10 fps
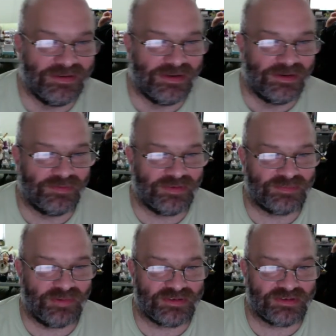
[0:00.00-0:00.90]
First
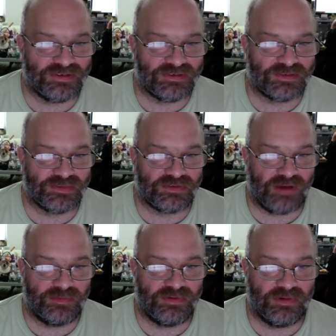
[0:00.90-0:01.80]
person you
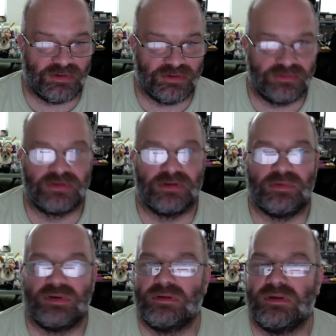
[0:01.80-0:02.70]
subscribe to on YouTube.
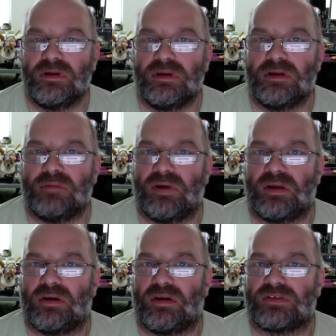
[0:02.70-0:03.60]
My
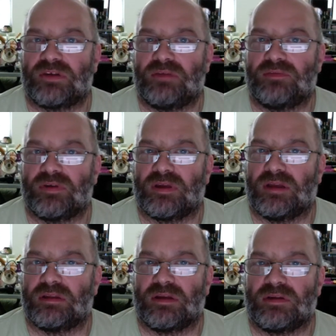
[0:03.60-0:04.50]
gosh, I
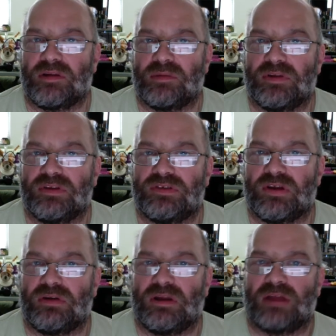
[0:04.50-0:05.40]
forget. That could have been
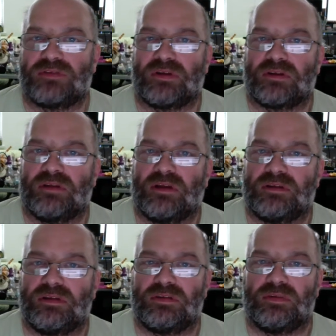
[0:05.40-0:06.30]
Geriatric
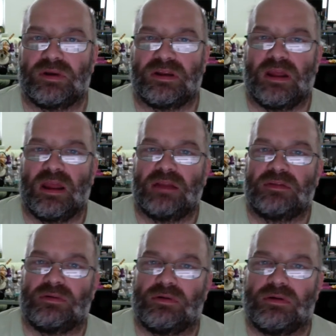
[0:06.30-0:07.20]
nineteen
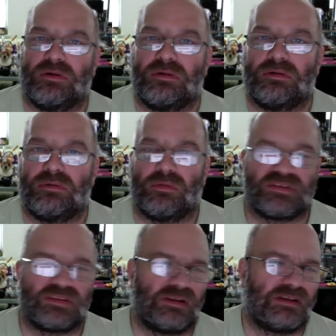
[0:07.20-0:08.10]
twenty-eight, or or
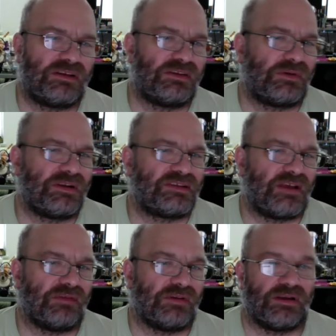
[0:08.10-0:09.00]
was it nineteen
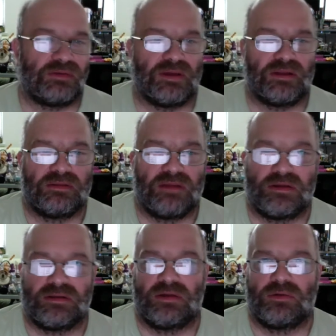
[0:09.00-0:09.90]
twenty-seven? Anyway,
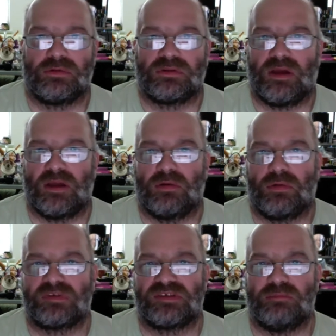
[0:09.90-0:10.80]
that, that old guy. Or
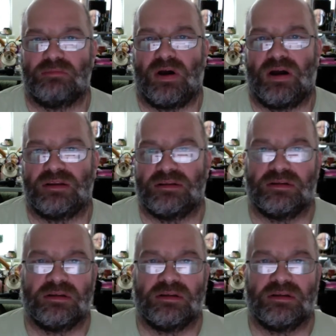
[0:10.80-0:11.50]
was it Motton?